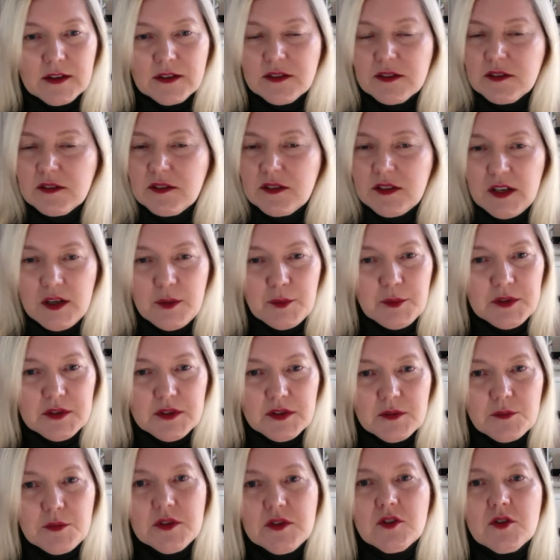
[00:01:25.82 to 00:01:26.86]
the statements
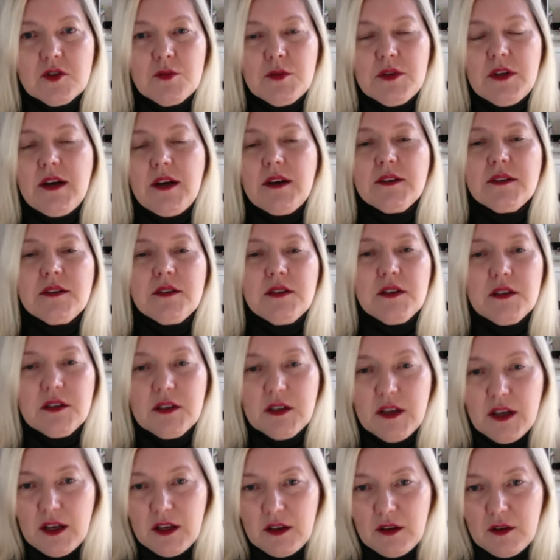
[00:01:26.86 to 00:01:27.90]
that Mr. Manassian
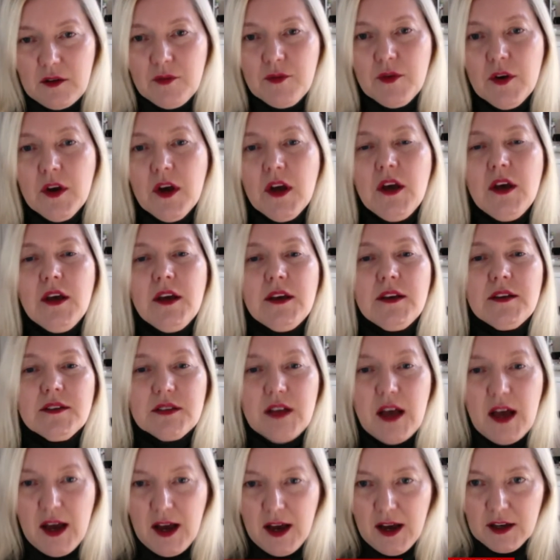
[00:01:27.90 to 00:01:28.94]
gave, his
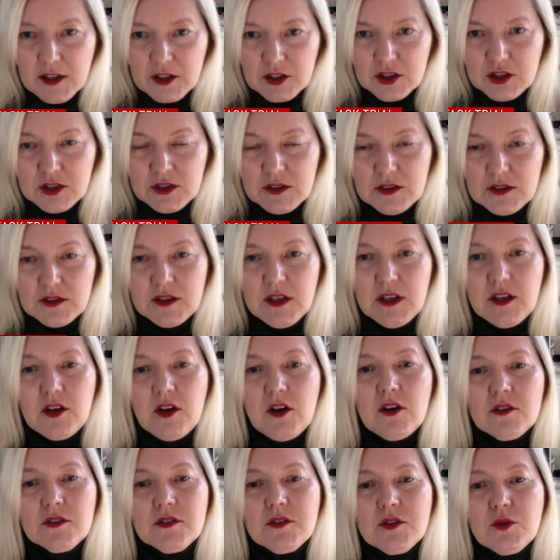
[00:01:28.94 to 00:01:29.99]
actions, and
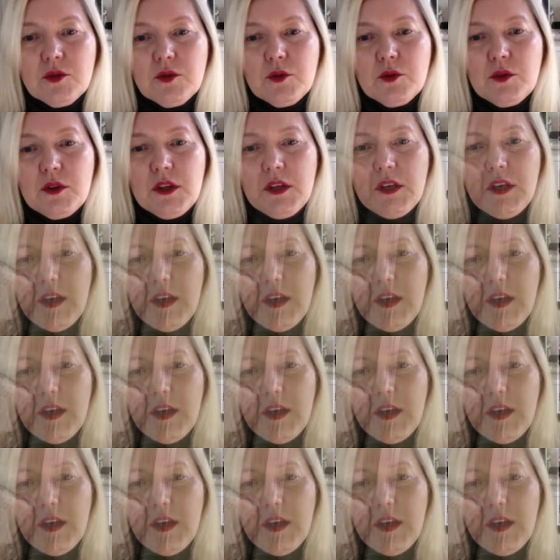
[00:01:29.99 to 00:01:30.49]
also the